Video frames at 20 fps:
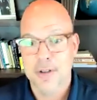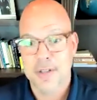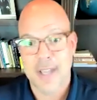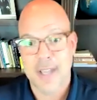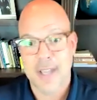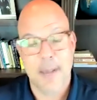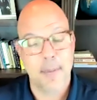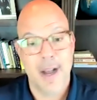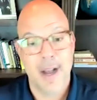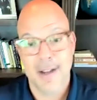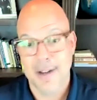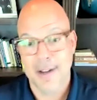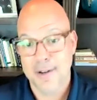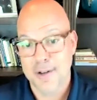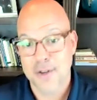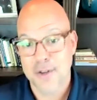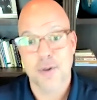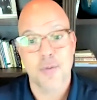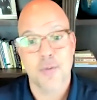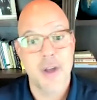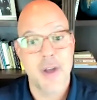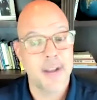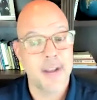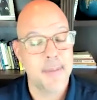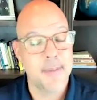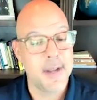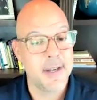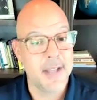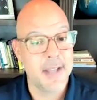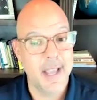upon initial
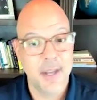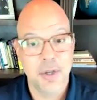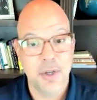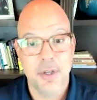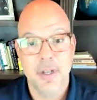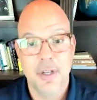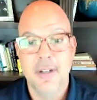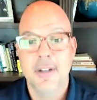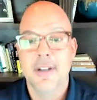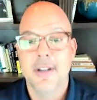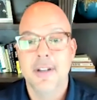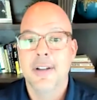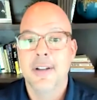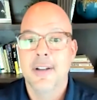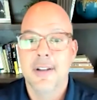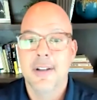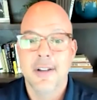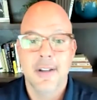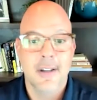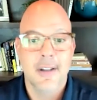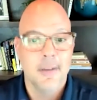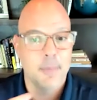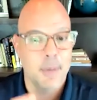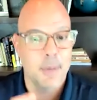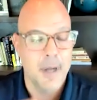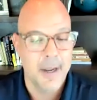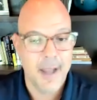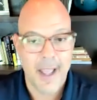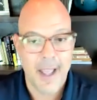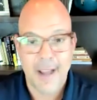recommendation,
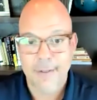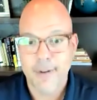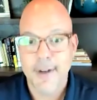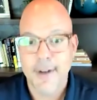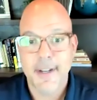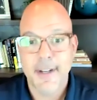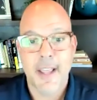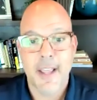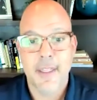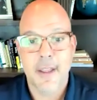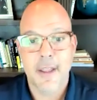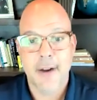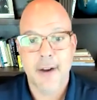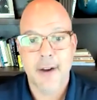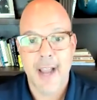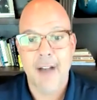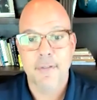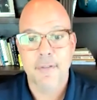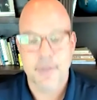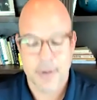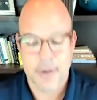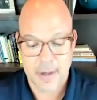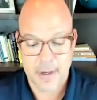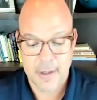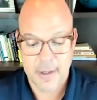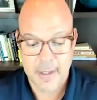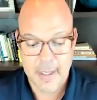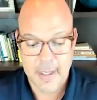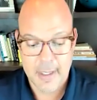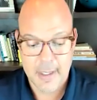but every day
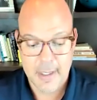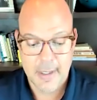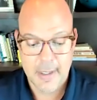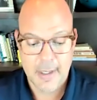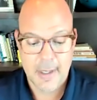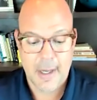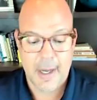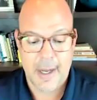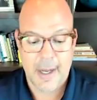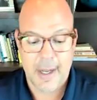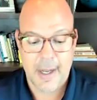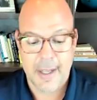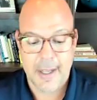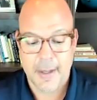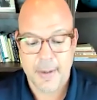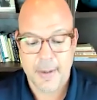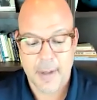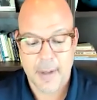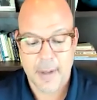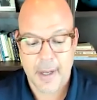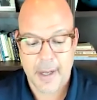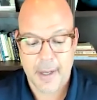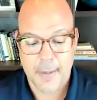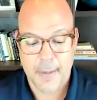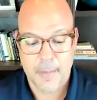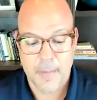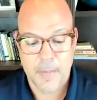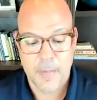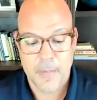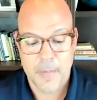thereafter.
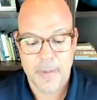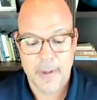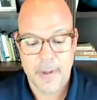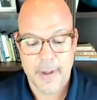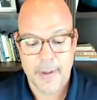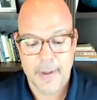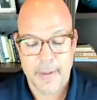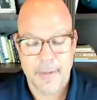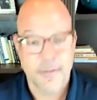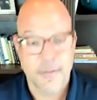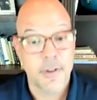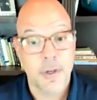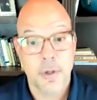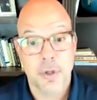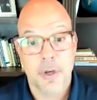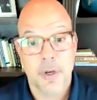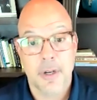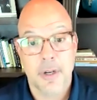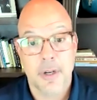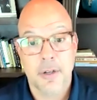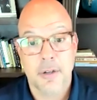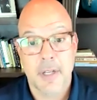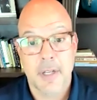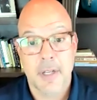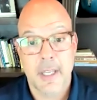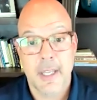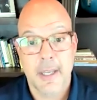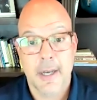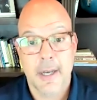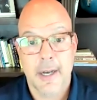The fiduciary
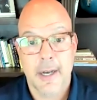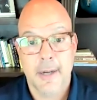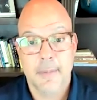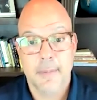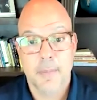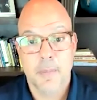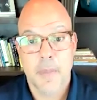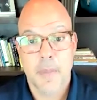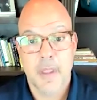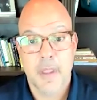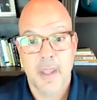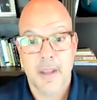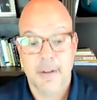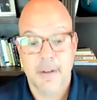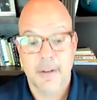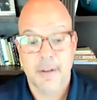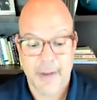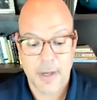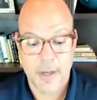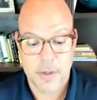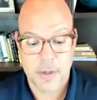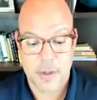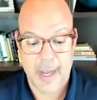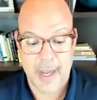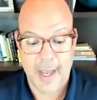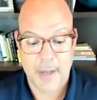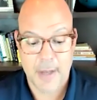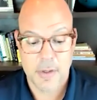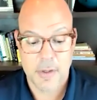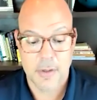duty, the advisor
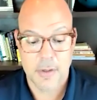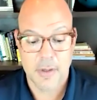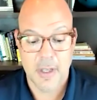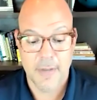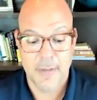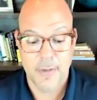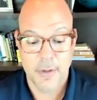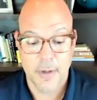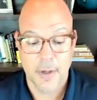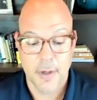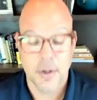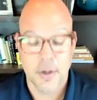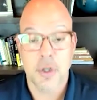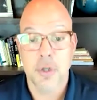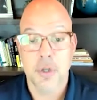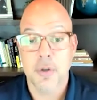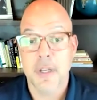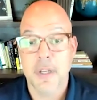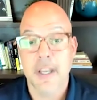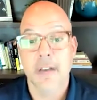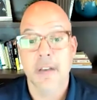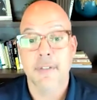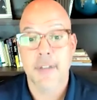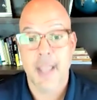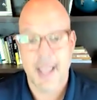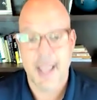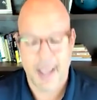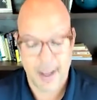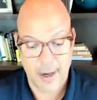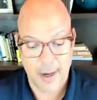has to give you a duty of
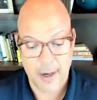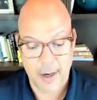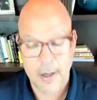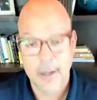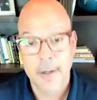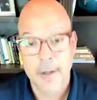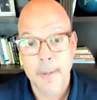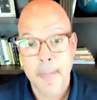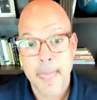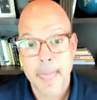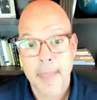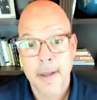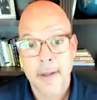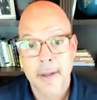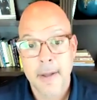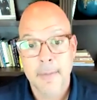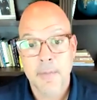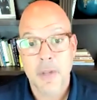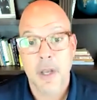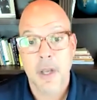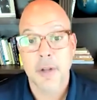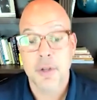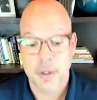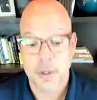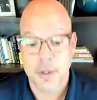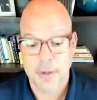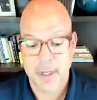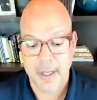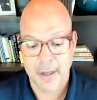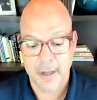care, a
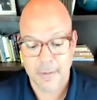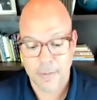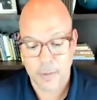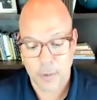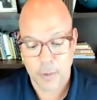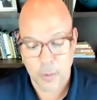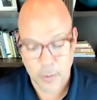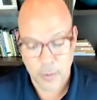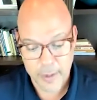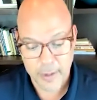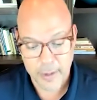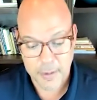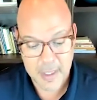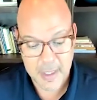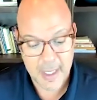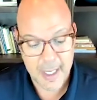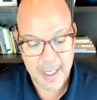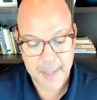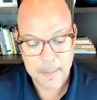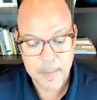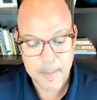duty of loyalty.